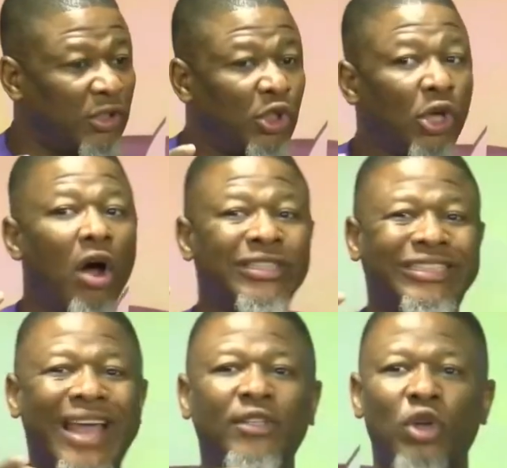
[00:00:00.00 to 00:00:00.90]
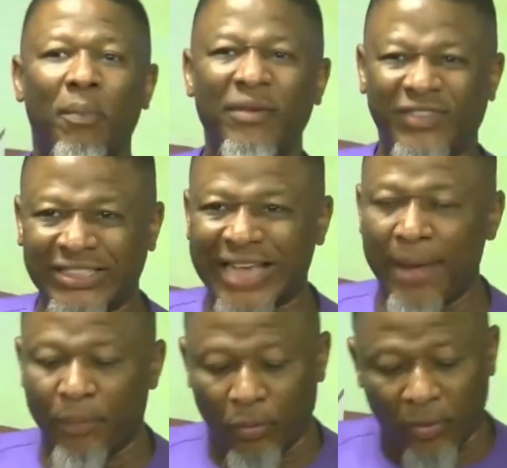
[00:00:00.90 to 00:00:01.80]
John sent some of his
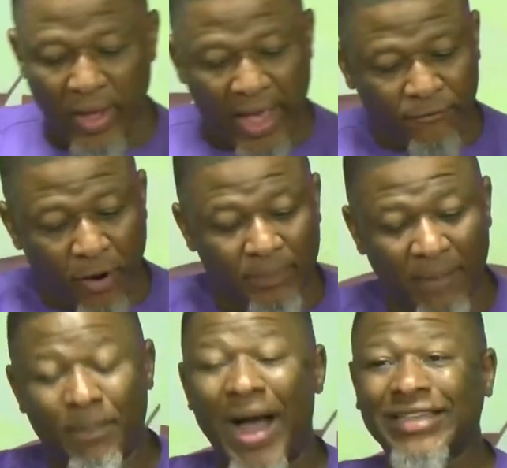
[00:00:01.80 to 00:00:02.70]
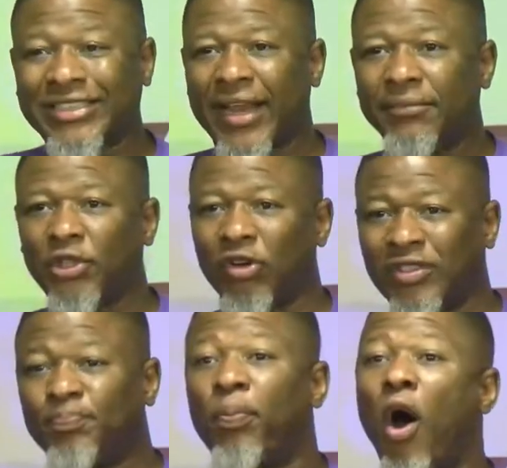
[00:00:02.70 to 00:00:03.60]
disciples from the back
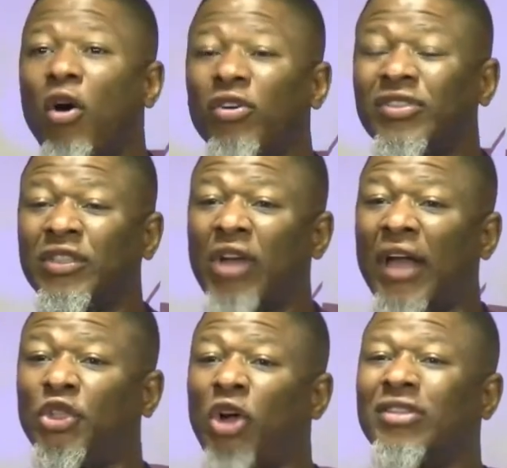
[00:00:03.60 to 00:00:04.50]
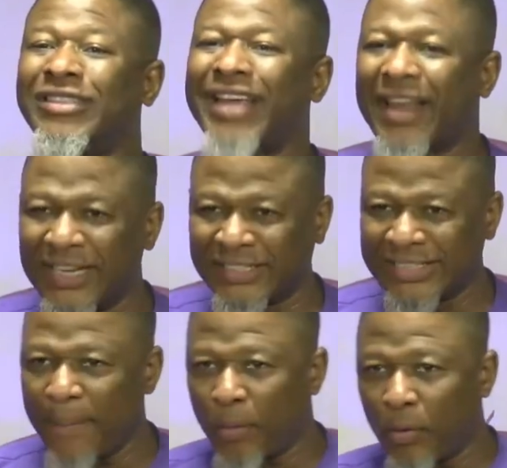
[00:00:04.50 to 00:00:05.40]
scriptures, John sent his
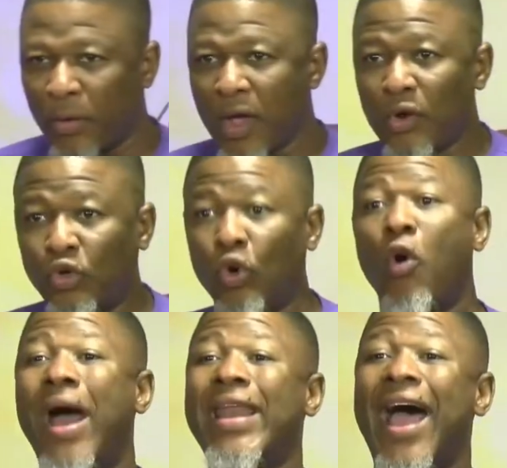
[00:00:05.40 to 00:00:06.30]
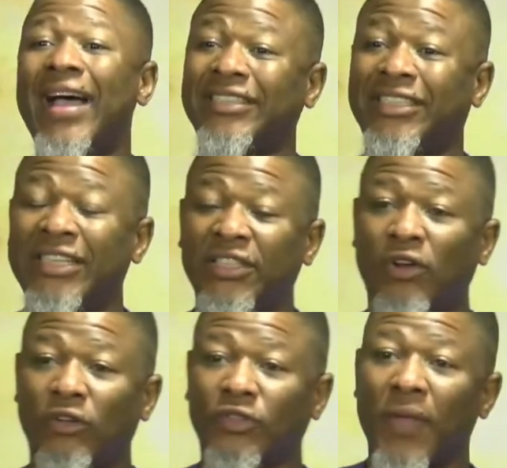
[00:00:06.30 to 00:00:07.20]
disciples to go and ask
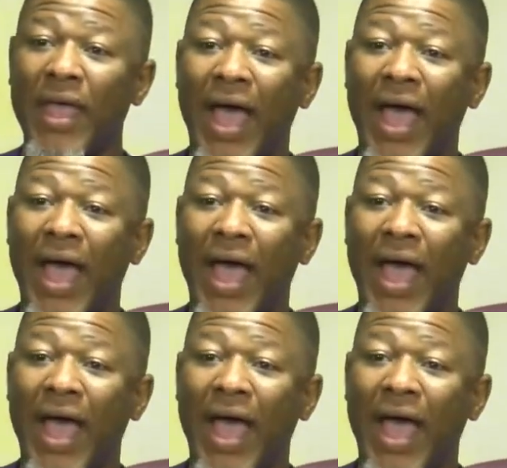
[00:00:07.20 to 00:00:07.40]
Jesus,